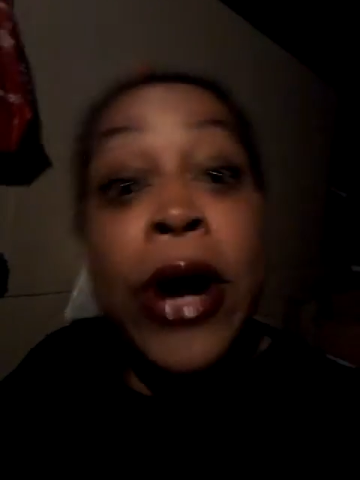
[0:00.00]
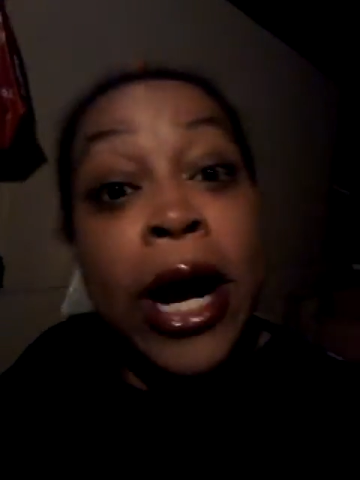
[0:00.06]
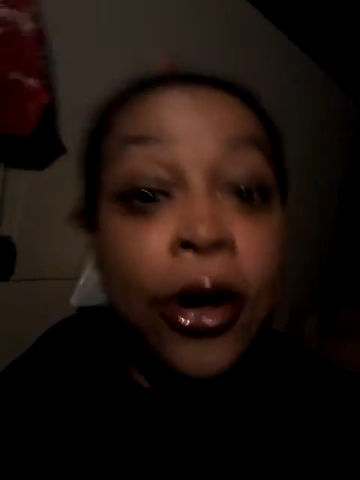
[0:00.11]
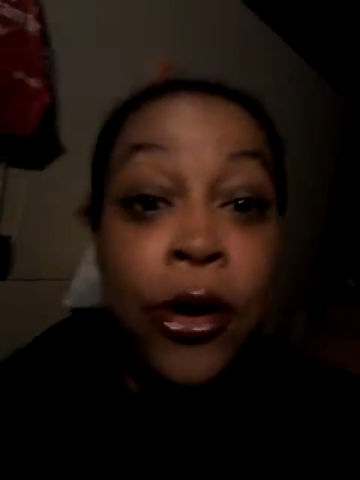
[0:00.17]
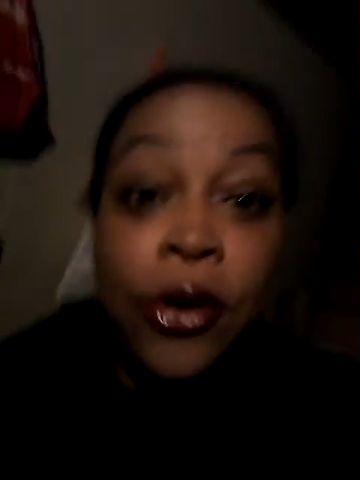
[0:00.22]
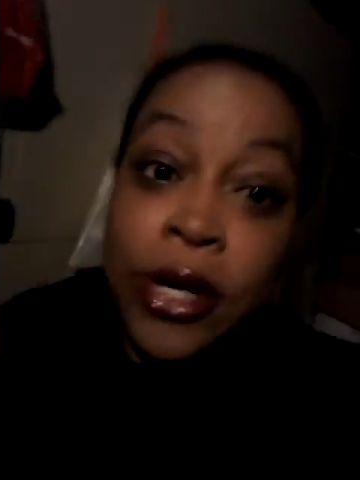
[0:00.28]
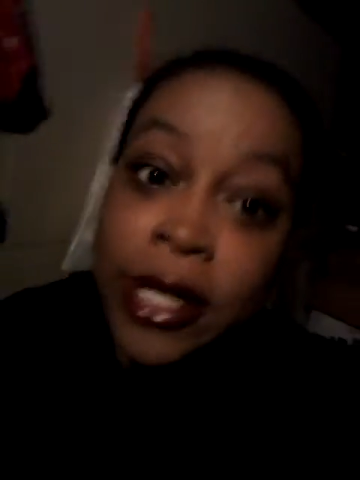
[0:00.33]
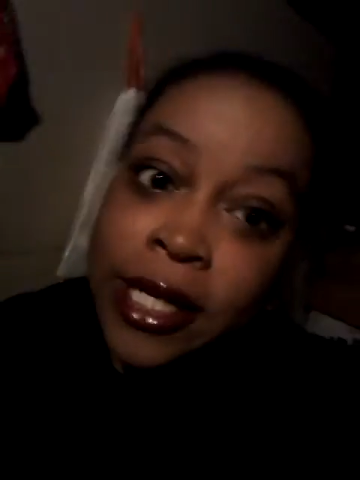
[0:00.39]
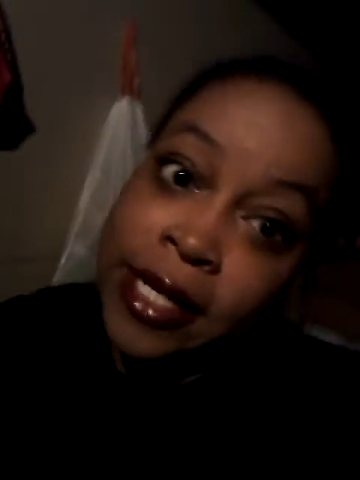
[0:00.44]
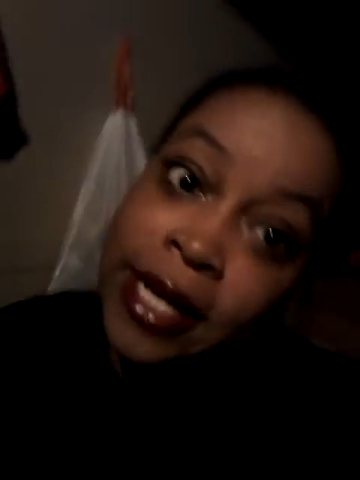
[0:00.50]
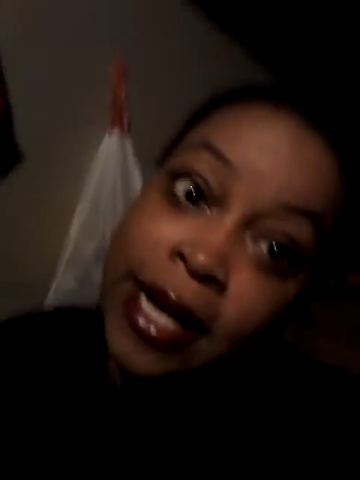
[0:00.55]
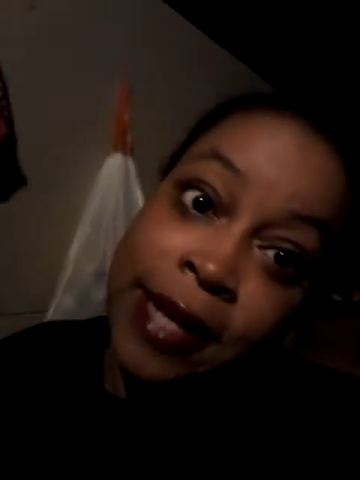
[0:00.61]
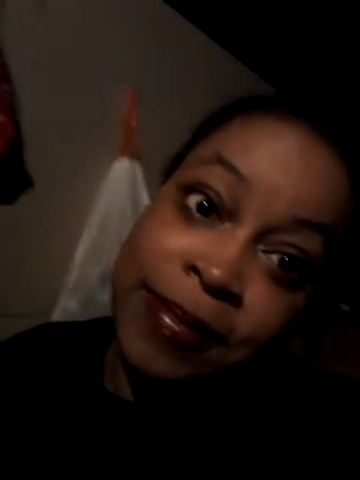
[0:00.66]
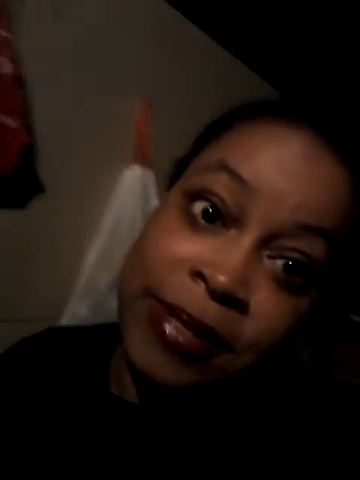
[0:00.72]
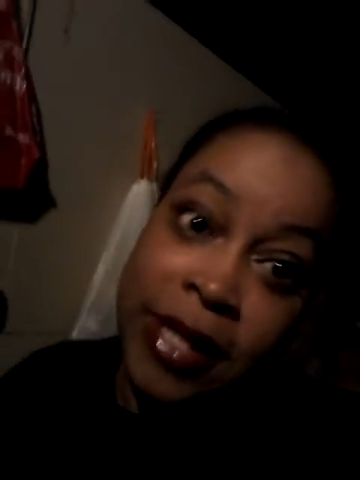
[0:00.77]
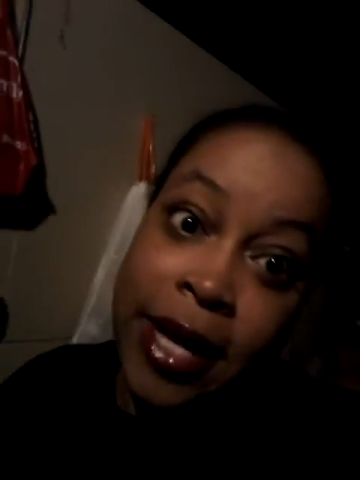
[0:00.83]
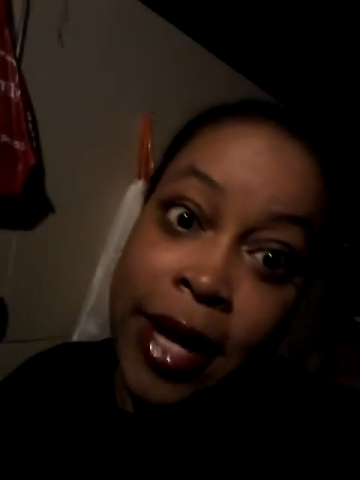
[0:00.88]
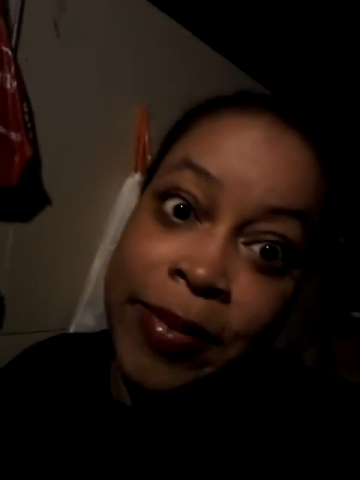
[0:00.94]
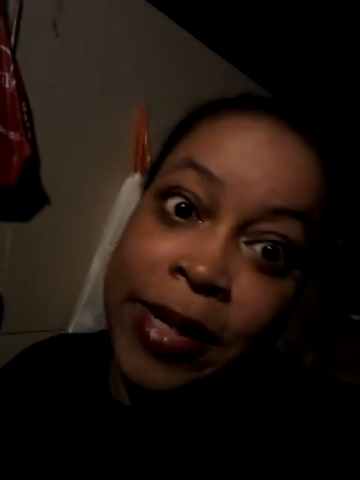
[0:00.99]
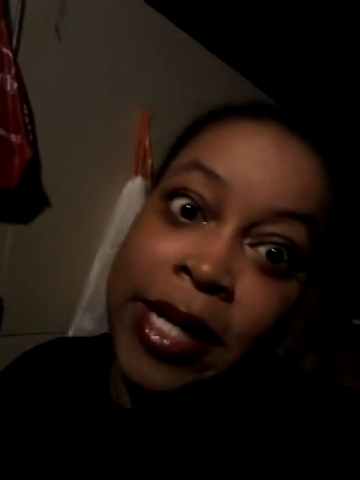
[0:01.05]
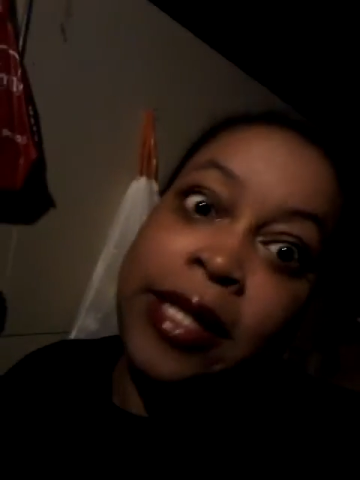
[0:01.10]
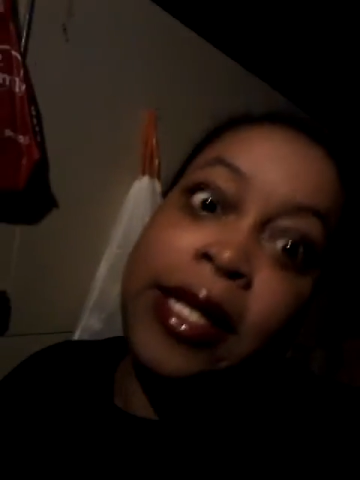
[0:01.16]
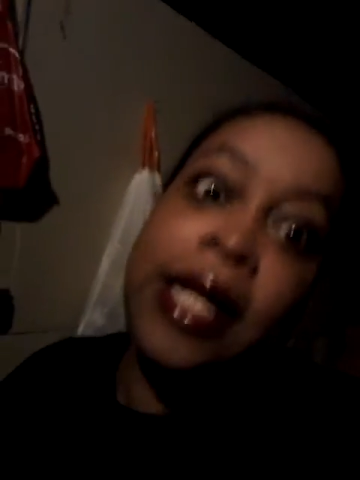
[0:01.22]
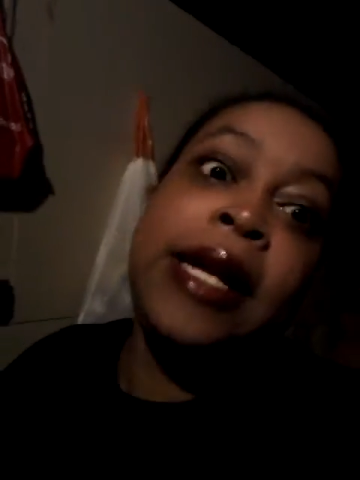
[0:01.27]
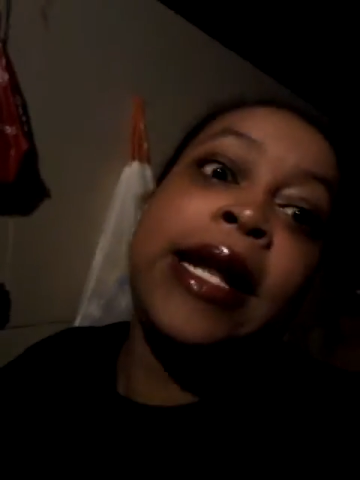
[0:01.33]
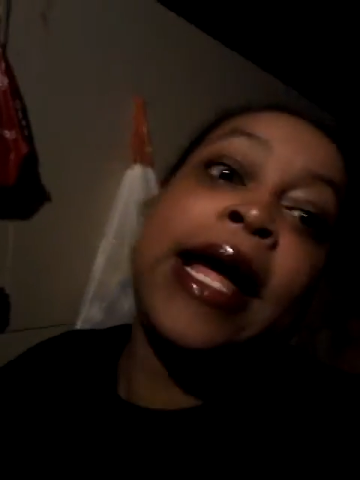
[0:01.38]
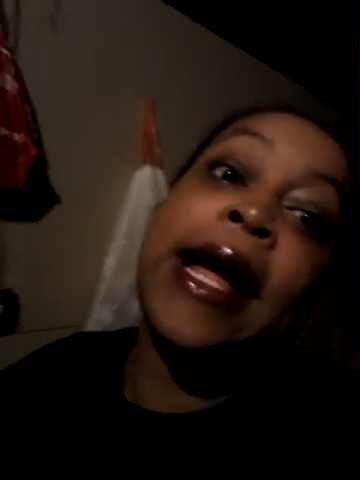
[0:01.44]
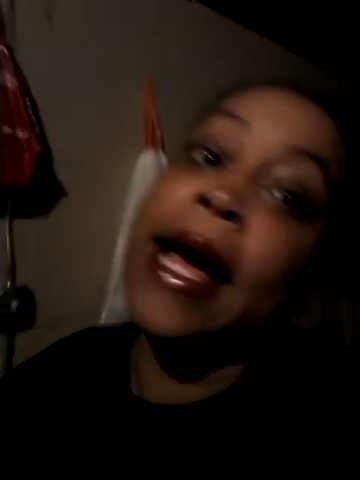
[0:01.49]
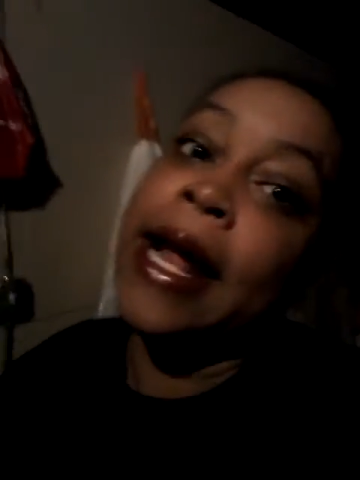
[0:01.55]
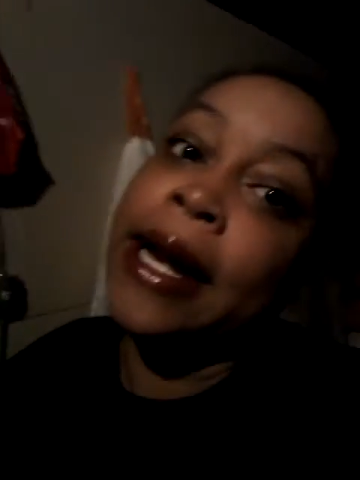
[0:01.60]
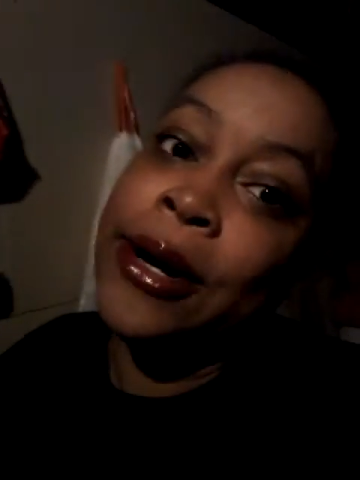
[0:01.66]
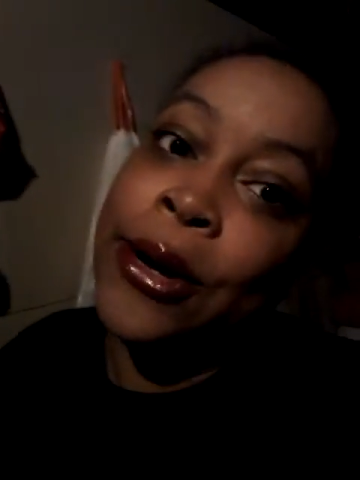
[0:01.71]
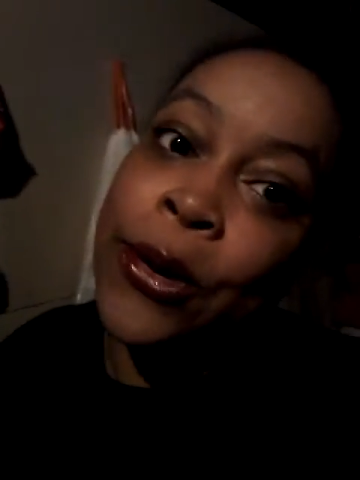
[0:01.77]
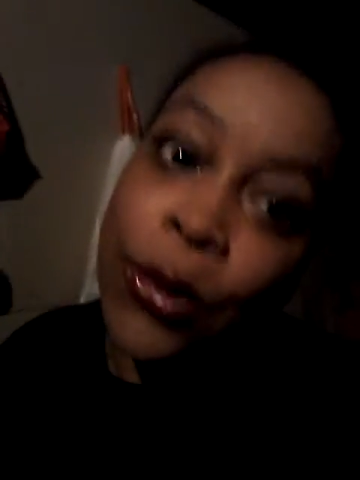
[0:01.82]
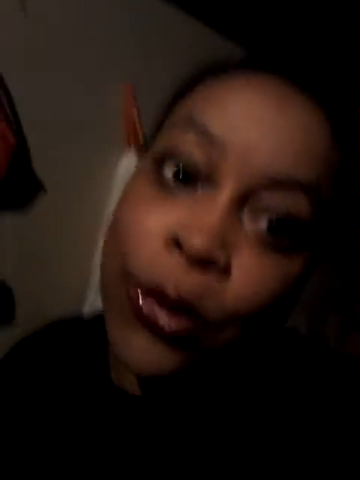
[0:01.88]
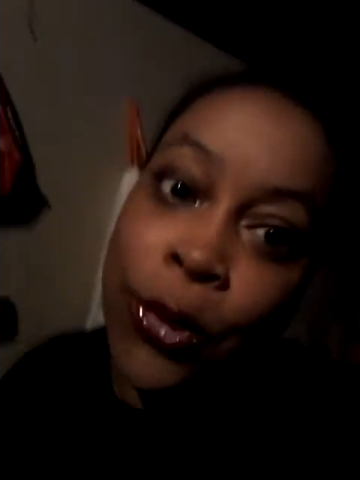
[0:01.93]
I go to GameStop, and then I gotta
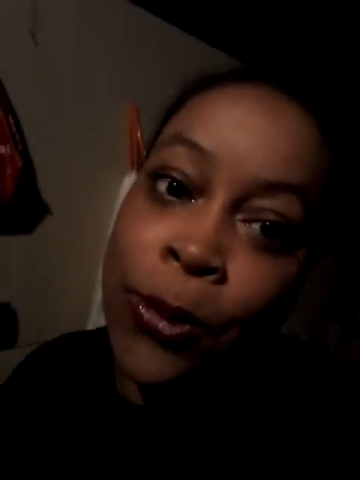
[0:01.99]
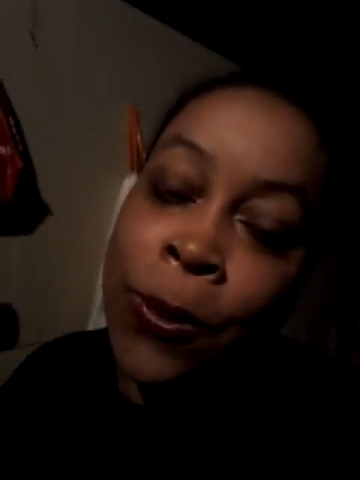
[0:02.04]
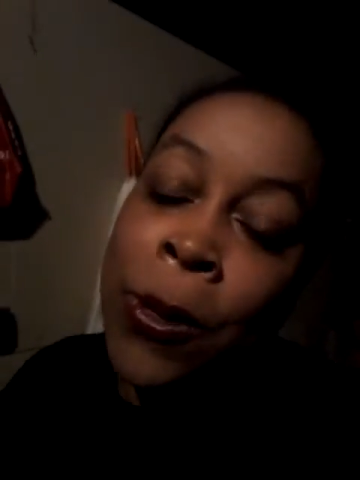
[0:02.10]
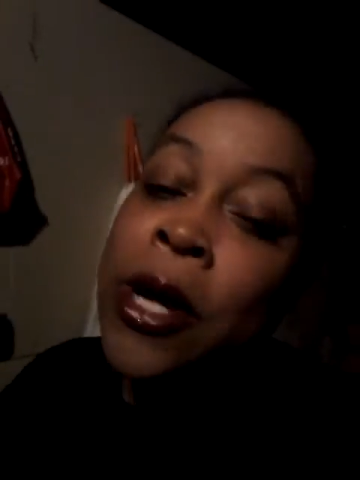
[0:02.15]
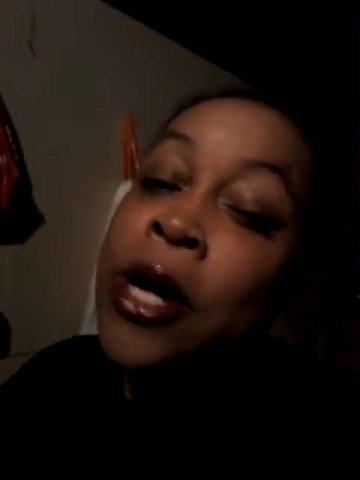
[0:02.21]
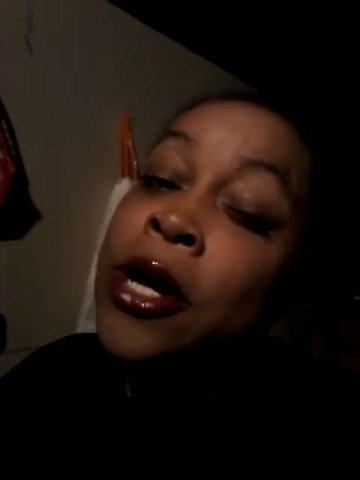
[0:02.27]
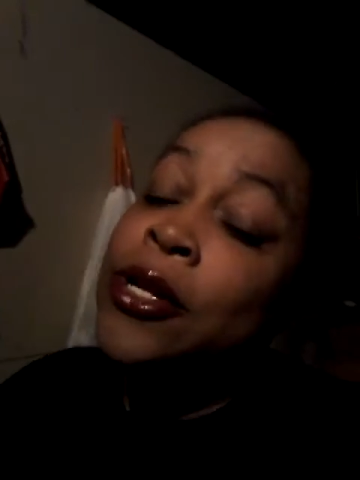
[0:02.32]
go home.